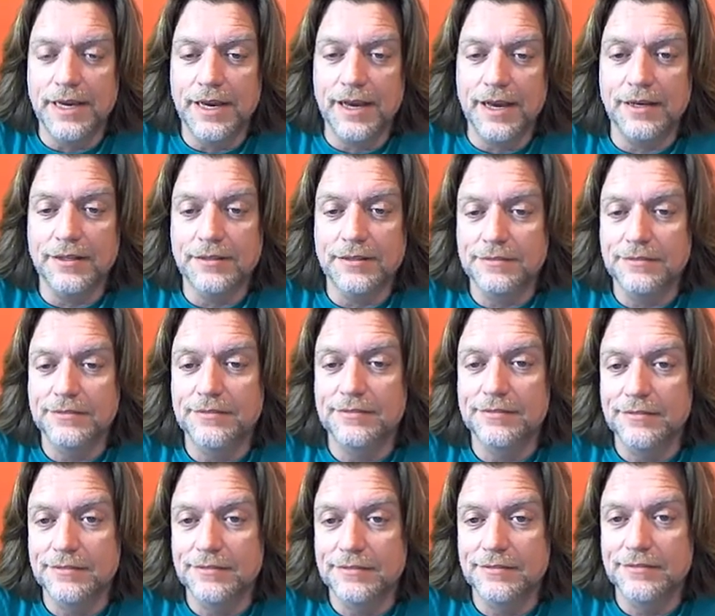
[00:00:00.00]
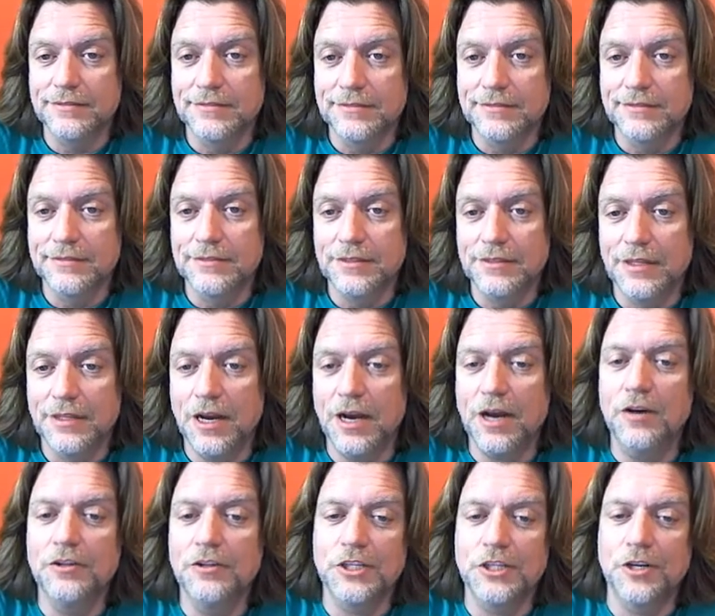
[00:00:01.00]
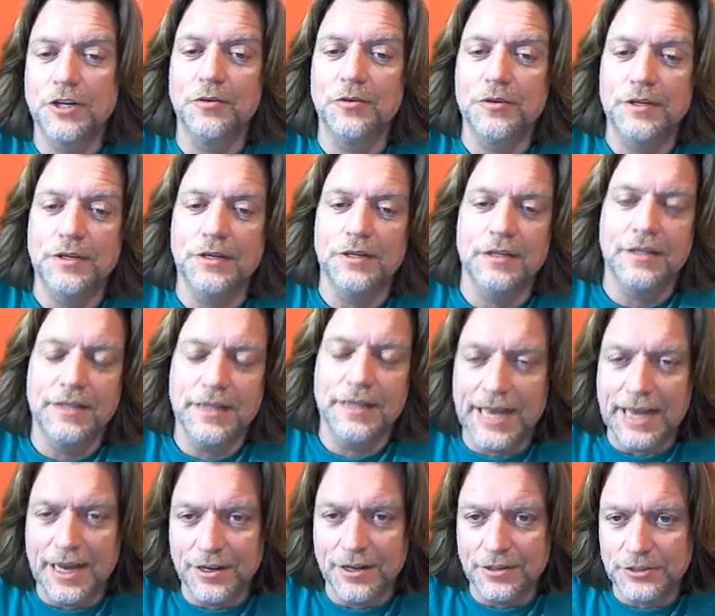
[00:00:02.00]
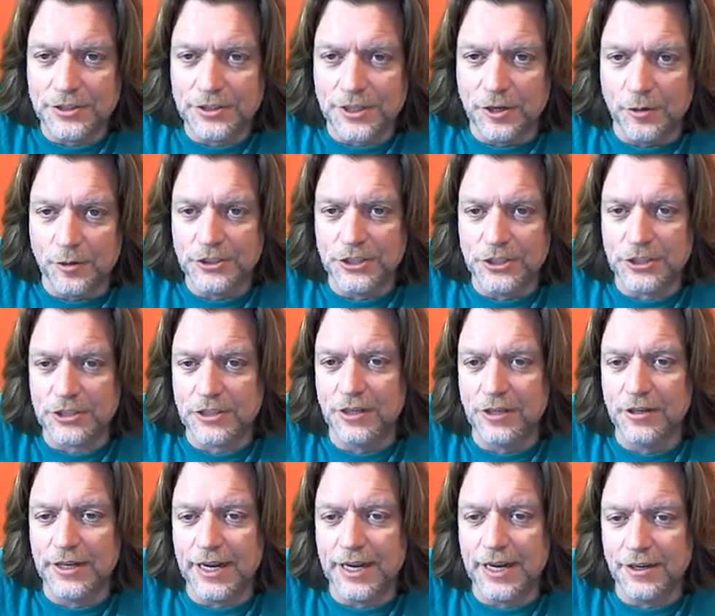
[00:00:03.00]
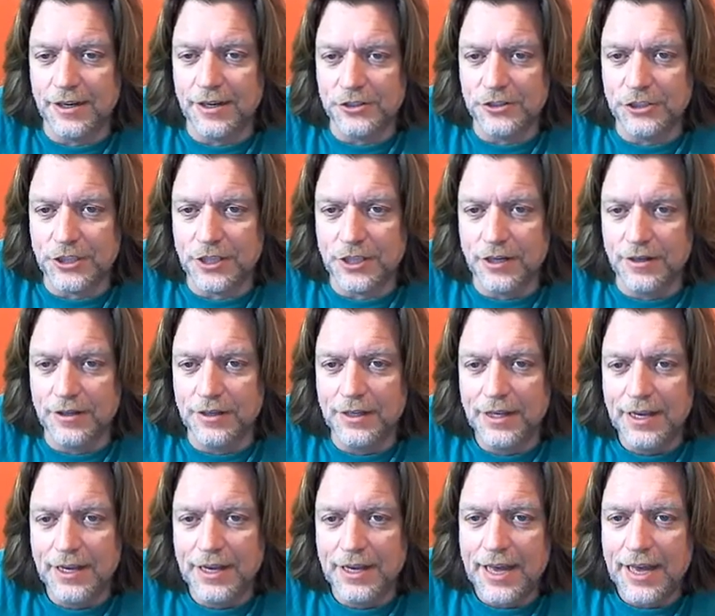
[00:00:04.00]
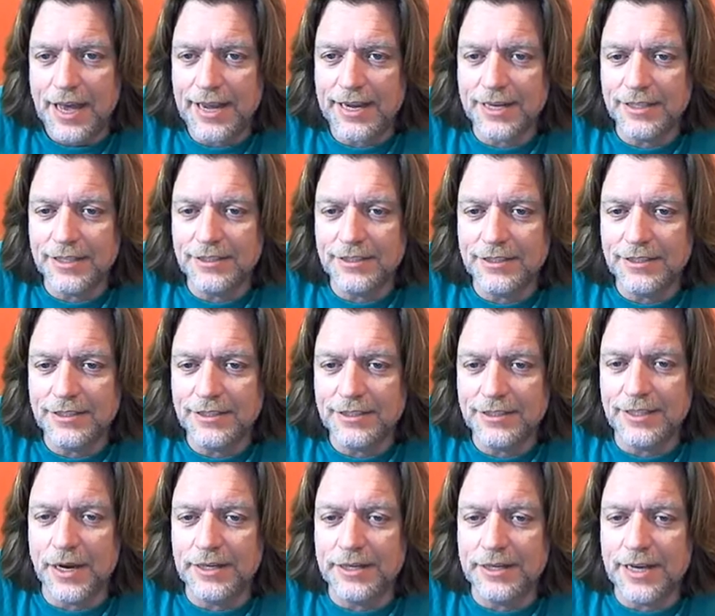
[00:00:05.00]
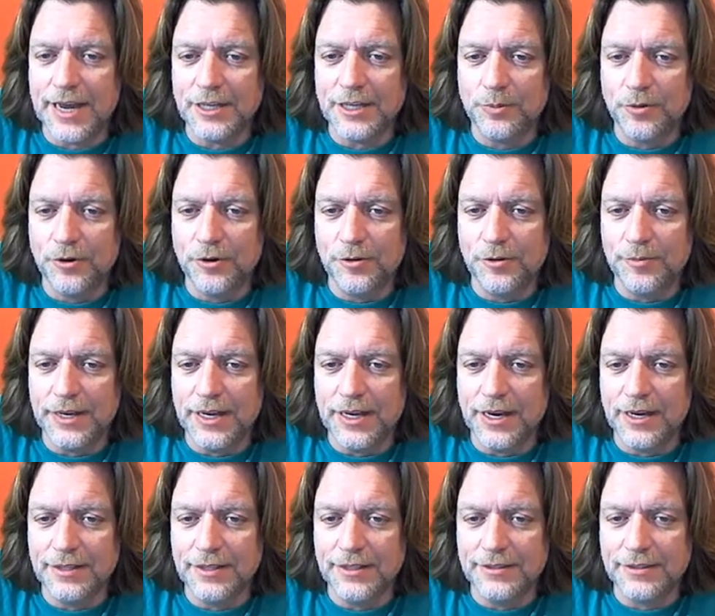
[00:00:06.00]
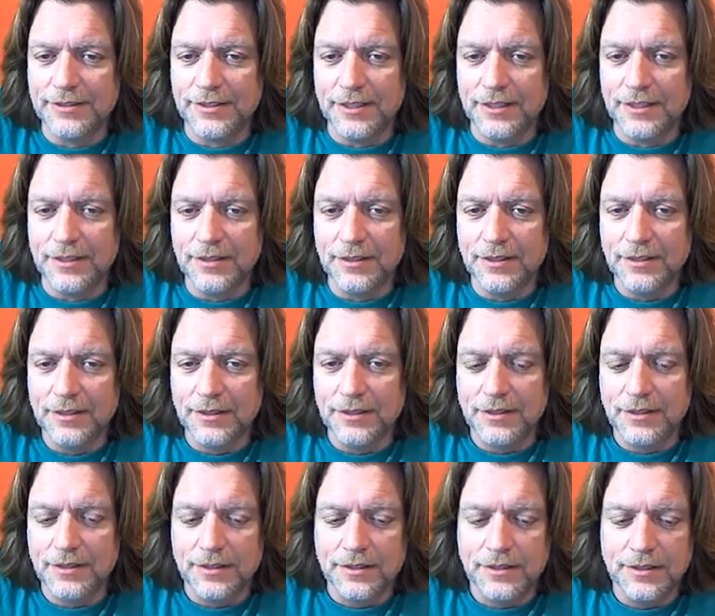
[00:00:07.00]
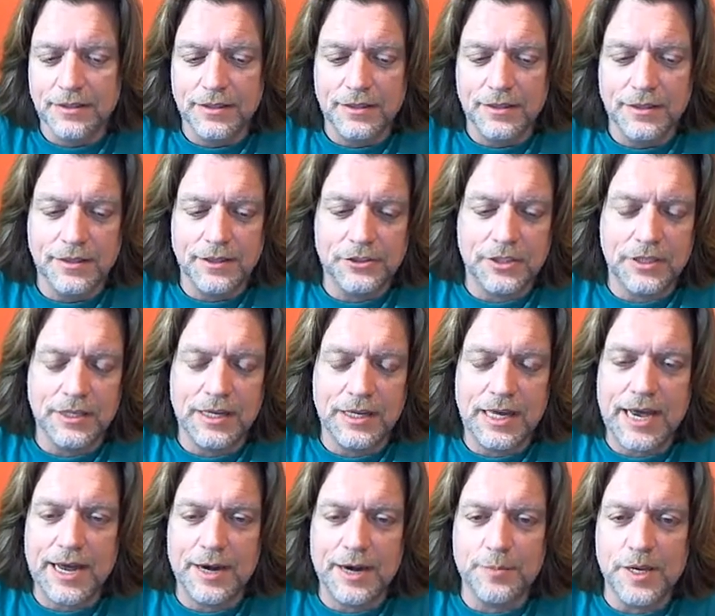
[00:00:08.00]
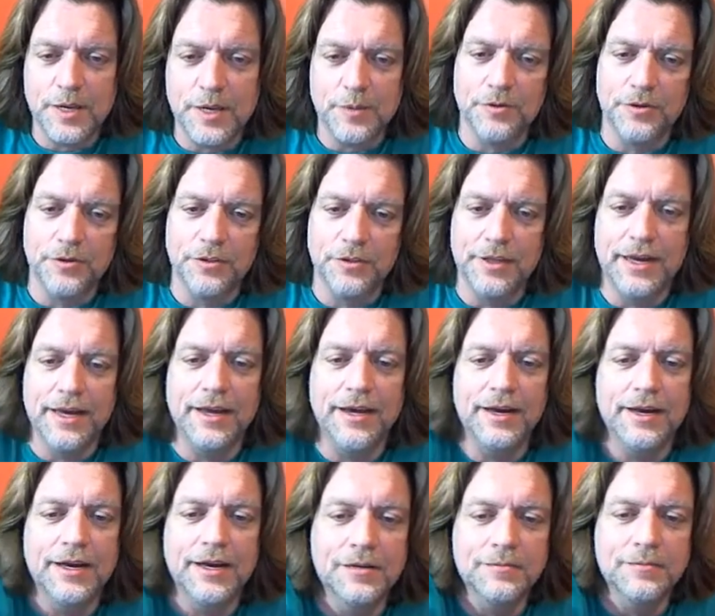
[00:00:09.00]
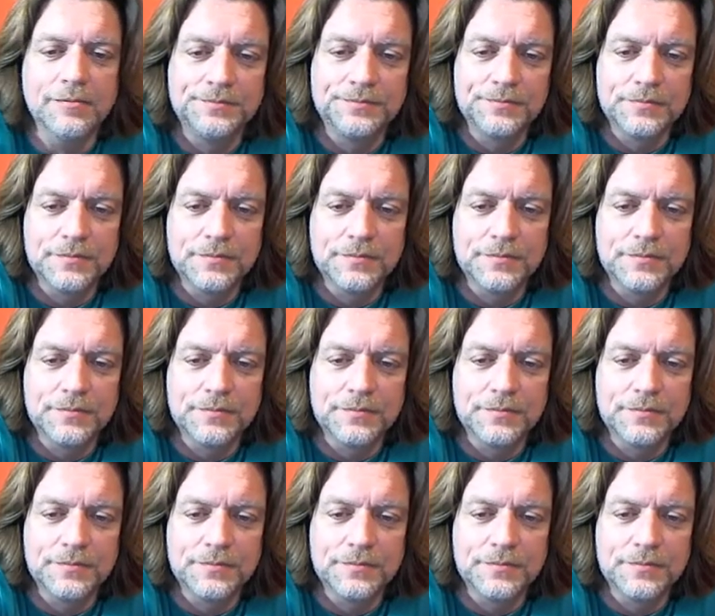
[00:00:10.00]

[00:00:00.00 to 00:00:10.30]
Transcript: yeah. Oh, so yeah, Skillman's just lurking on the show. I can see on my dashboard behind this that there's a lot of people that um,